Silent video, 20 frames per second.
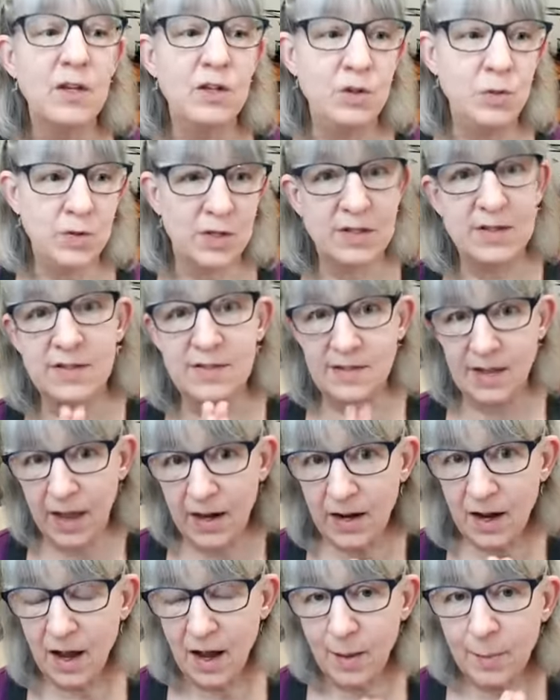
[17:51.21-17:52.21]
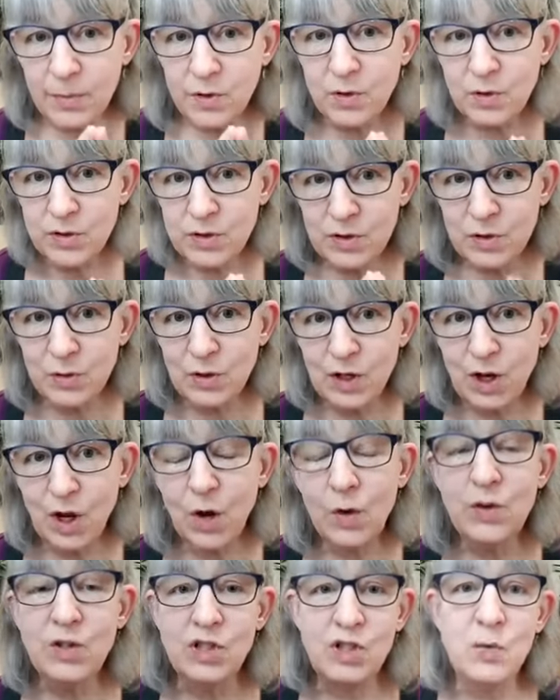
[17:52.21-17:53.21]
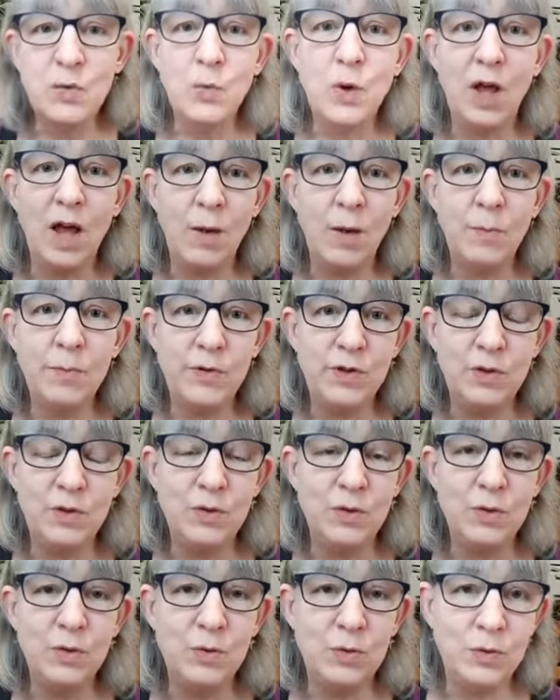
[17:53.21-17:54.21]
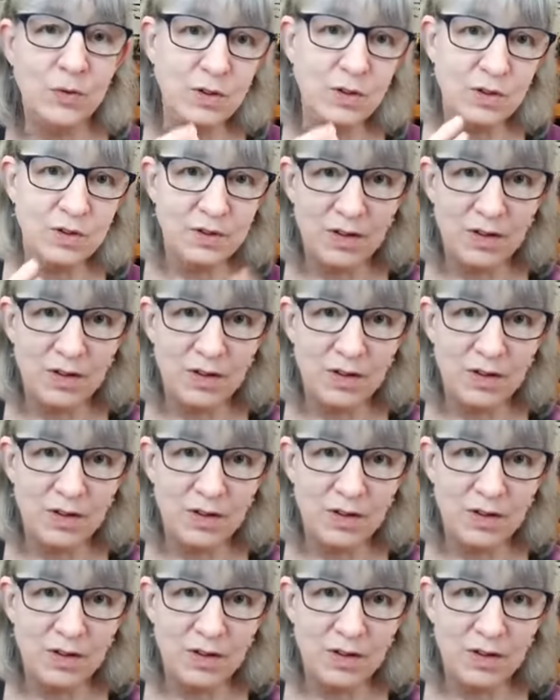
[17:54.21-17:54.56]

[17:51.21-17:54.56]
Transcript: you can set up your studio and she will help you,